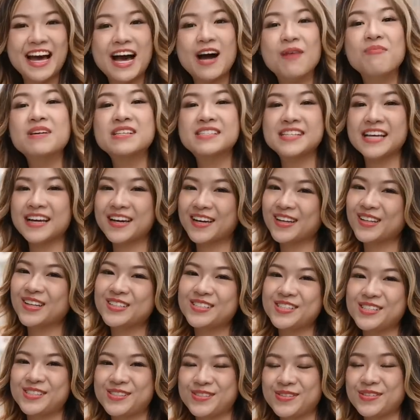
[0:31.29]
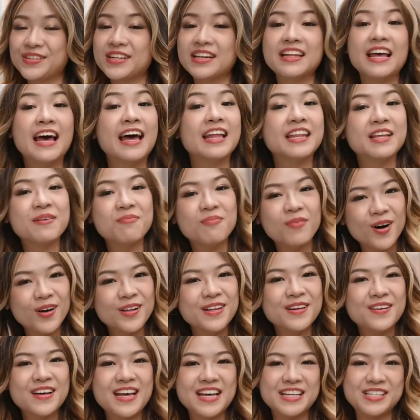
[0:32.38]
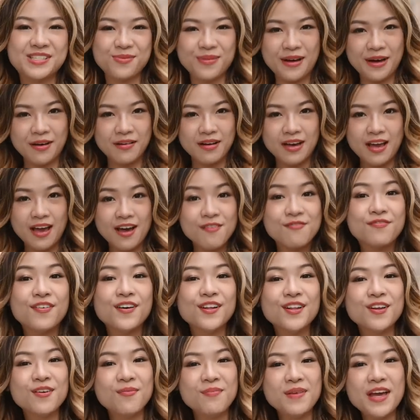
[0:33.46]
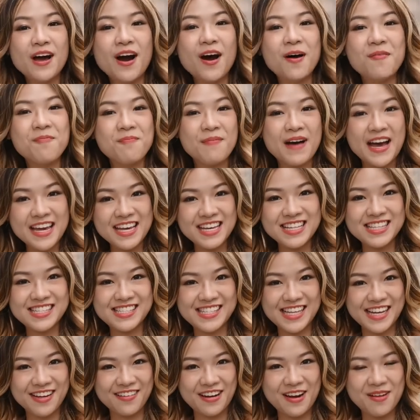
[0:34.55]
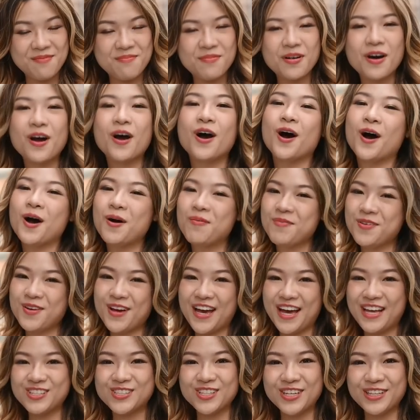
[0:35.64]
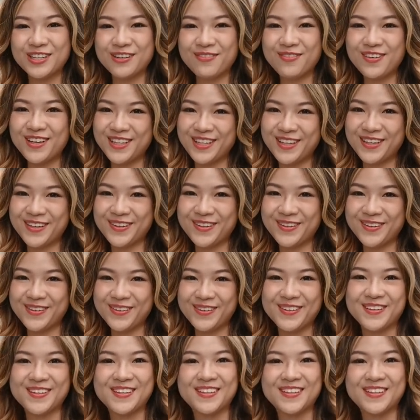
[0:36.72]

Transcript: I'm a psychology student and a model as well. Follow me on my Instagram. Hope you enjoy the video.